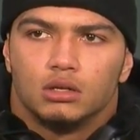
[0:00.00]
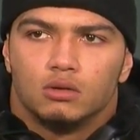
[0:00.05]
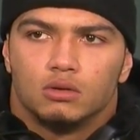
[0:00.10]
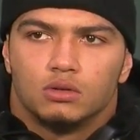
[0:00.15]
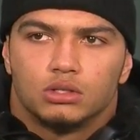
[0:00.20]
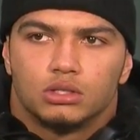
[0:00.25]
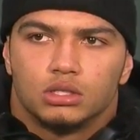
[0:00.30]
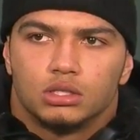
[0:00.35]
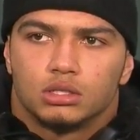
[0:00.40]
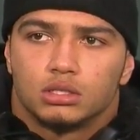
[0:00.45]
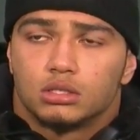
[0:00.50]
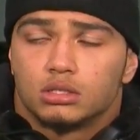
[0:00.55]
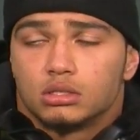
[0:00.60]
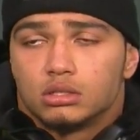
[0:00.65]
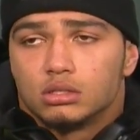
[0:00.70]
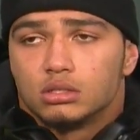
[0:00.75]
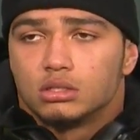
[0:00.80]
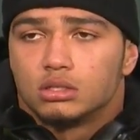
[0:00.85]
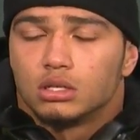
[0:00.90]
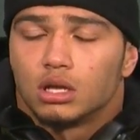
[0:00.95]
It was
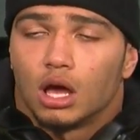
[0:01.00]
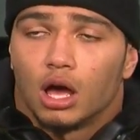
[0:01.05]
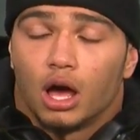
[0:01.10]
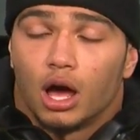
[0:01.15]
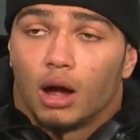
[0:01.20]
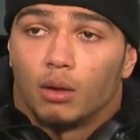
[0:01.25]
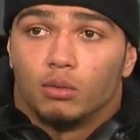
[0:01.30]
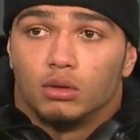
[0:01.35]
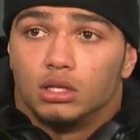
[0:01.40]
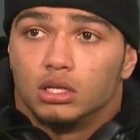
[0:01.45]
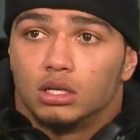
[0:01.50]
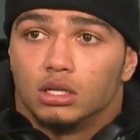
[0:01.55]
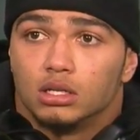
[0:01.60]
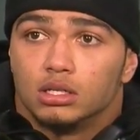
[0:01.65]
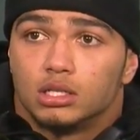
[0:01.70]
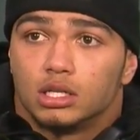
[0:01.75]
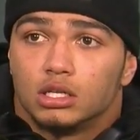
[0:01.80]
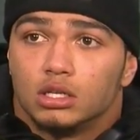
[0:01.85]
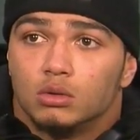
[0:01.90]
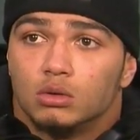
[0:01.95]
just I, I, really
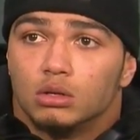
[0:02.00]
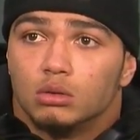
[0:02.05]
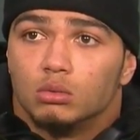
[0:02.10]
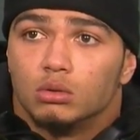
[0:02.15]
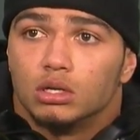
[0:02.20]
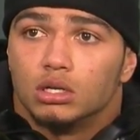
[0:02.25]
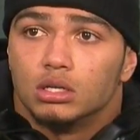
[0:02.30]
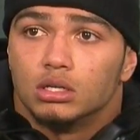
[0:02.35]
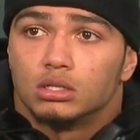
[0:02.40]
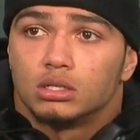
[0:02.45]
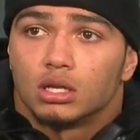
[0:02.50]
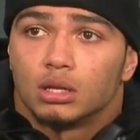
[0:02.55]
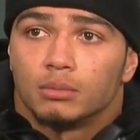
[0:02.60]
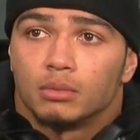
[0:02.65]
couldn't tell you what it was.